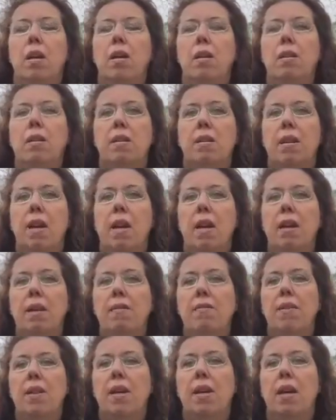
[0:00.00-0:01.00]
It's
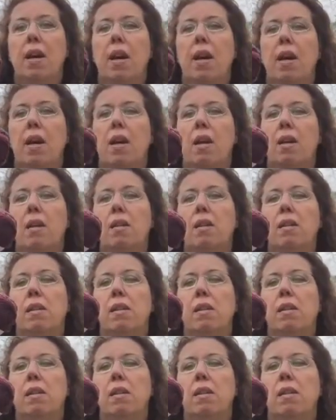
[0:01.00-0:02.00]
kind of like a
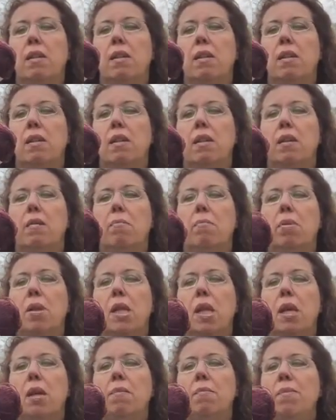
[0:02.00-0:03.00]

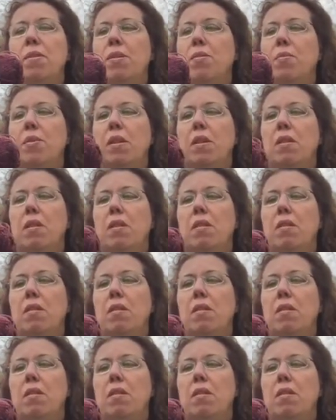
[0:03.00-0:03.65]
plums with